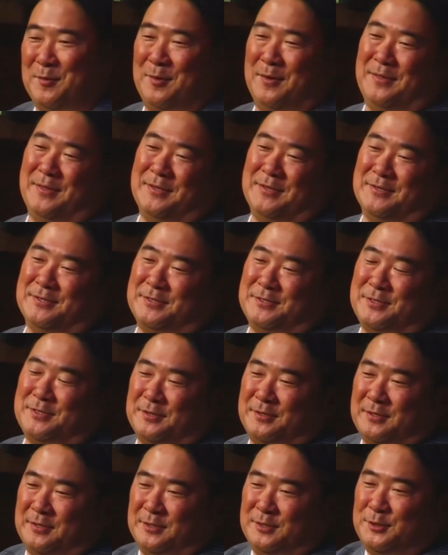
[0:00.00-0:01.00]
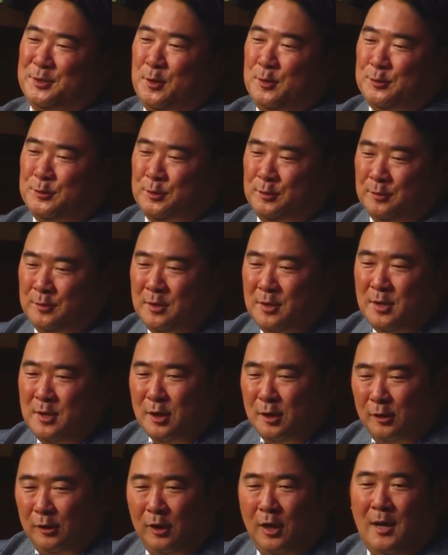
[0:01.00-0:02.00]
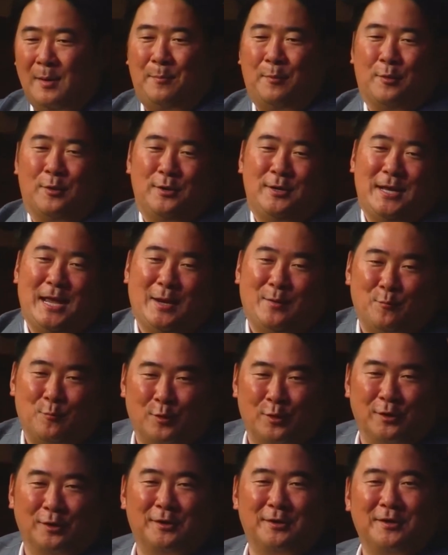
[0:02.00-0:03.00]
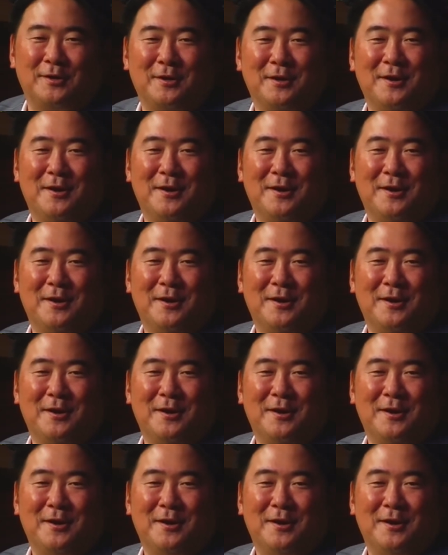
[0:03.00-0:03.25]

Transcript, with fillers: whether it's a certain social club or network.